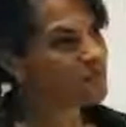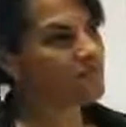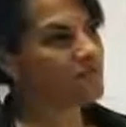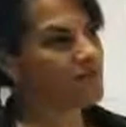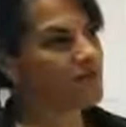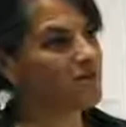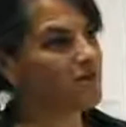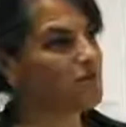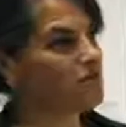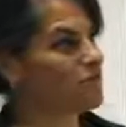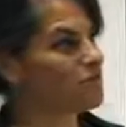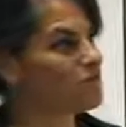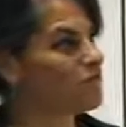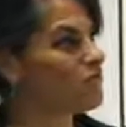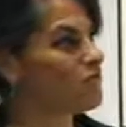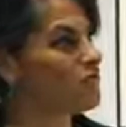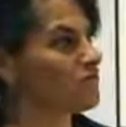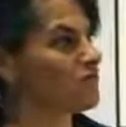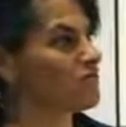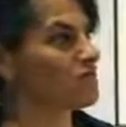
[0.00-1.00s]
for me, what's
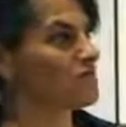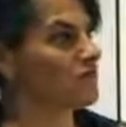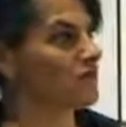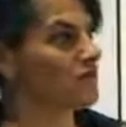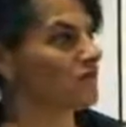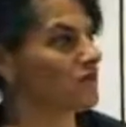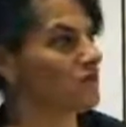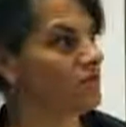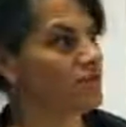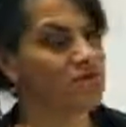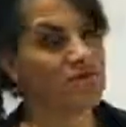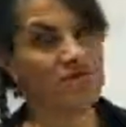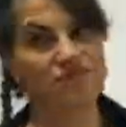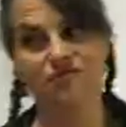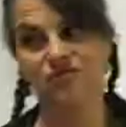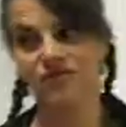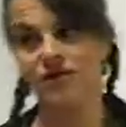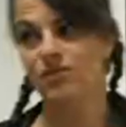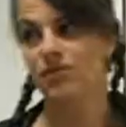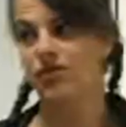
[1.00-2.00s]
more interesting though is
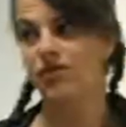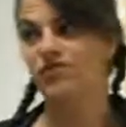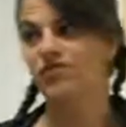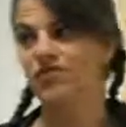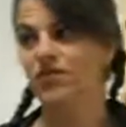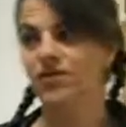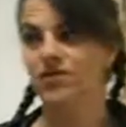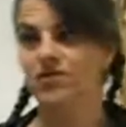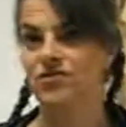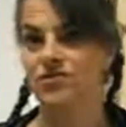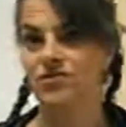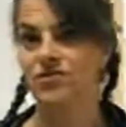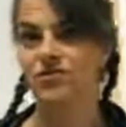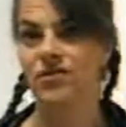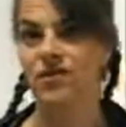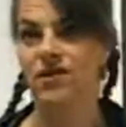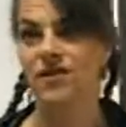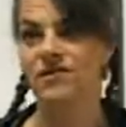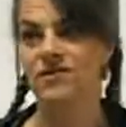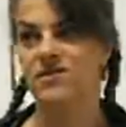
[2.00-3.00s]
the female figures
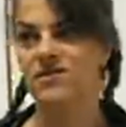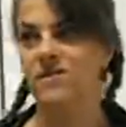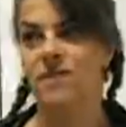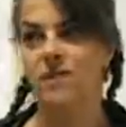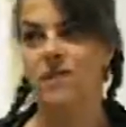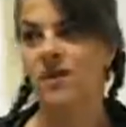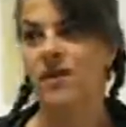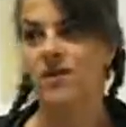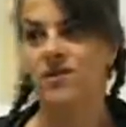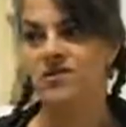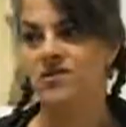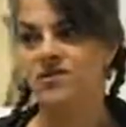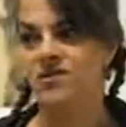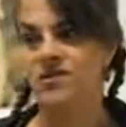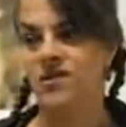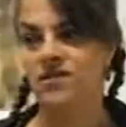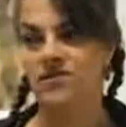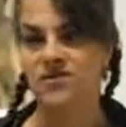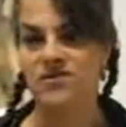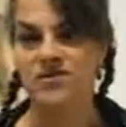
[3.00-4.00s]
always, because
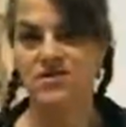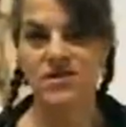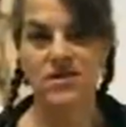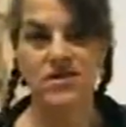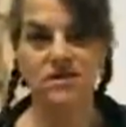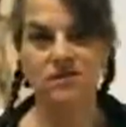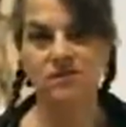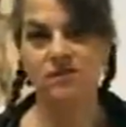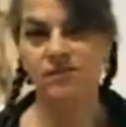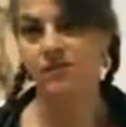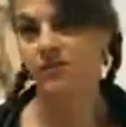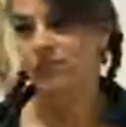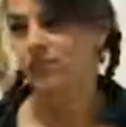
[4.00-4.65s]
I've never seen